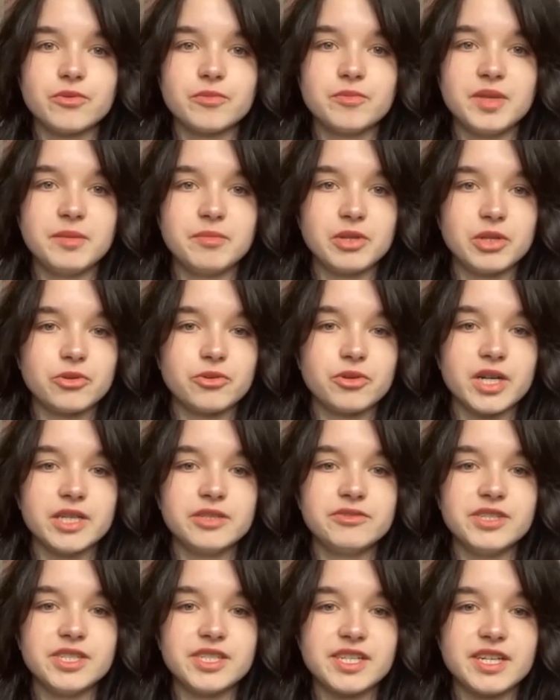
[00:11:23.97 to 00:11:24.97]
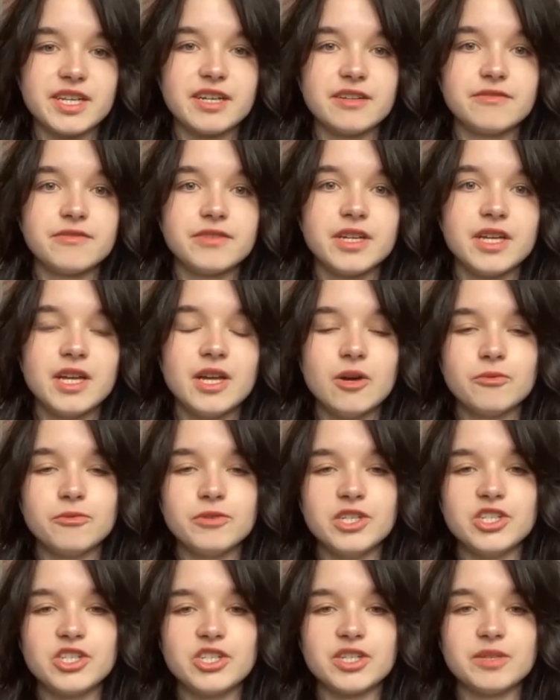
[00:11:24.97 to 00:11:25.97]
people who are in reserve,
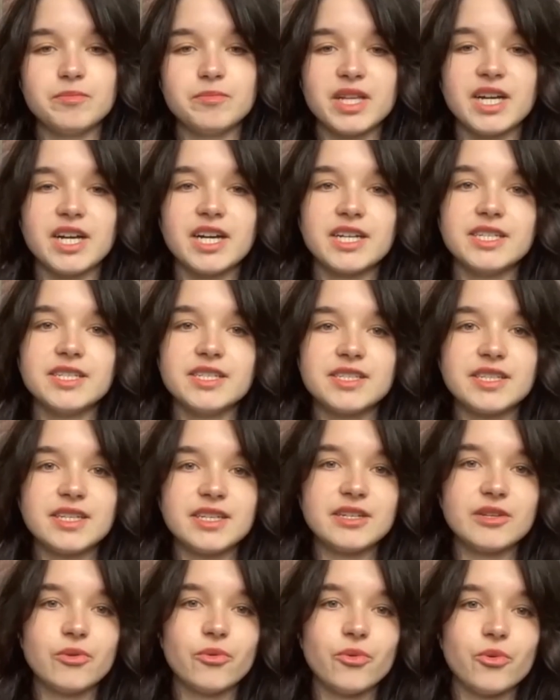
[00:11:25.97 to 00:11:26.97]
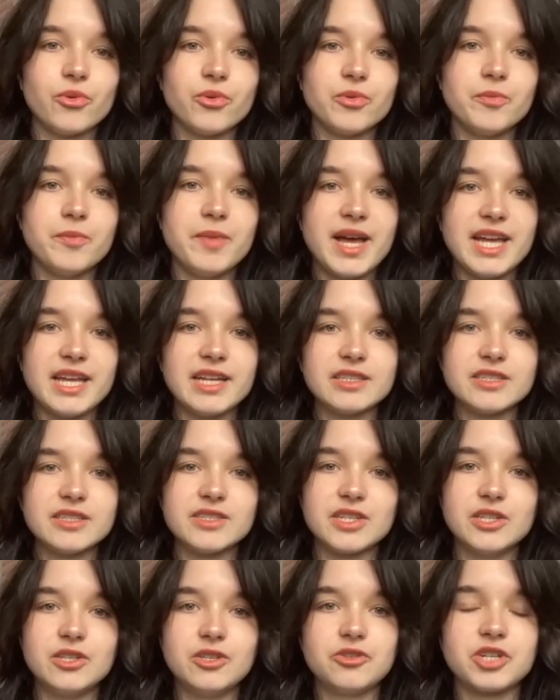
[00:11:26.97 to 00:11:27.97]
which implies that all
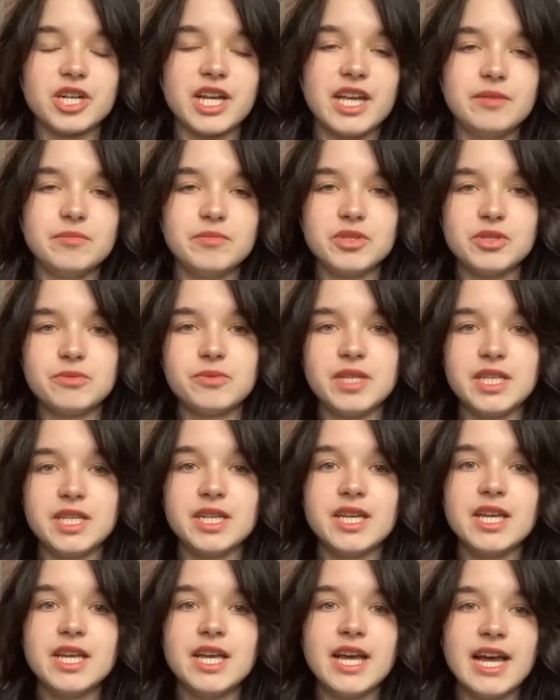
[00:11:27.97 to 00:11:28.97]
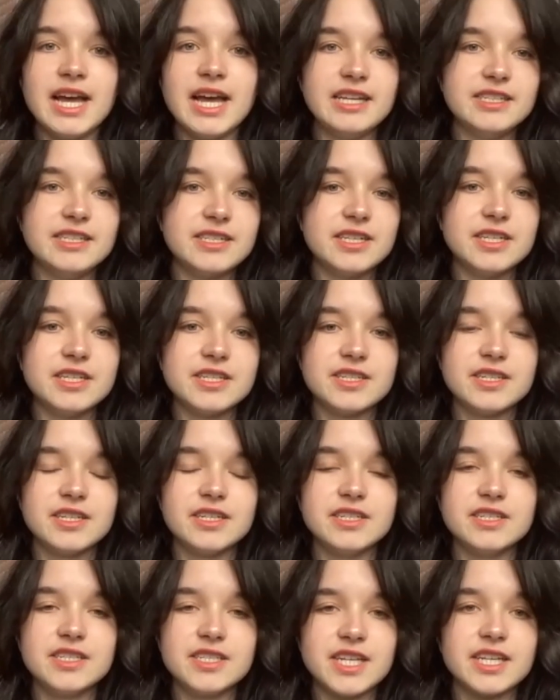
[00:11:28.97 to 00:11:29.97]
males in Ukraine between 18
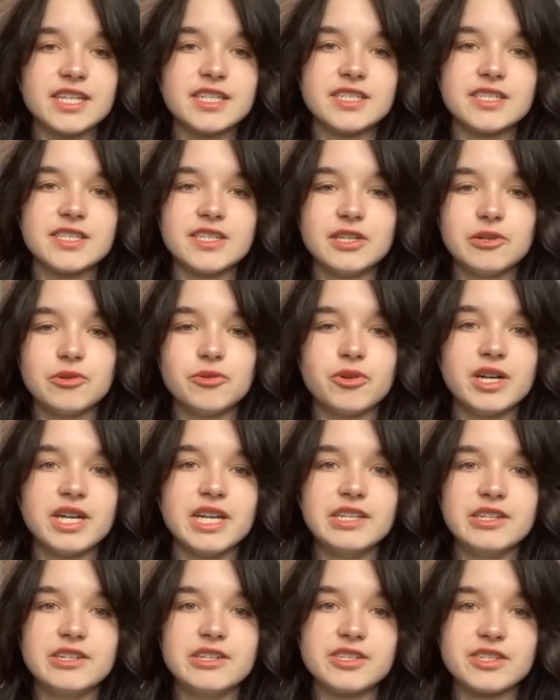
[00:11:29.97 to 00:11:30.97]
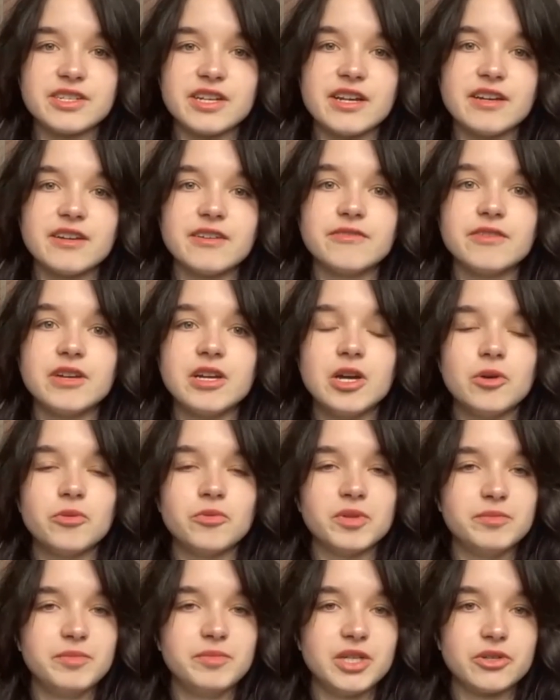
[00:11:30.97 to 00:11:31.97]
and 60 who are in reserve
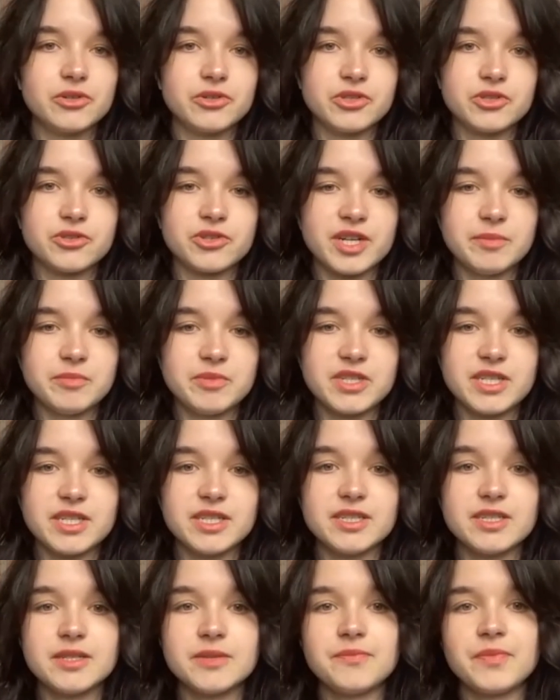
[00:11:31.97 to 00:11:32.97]
will be conscripted,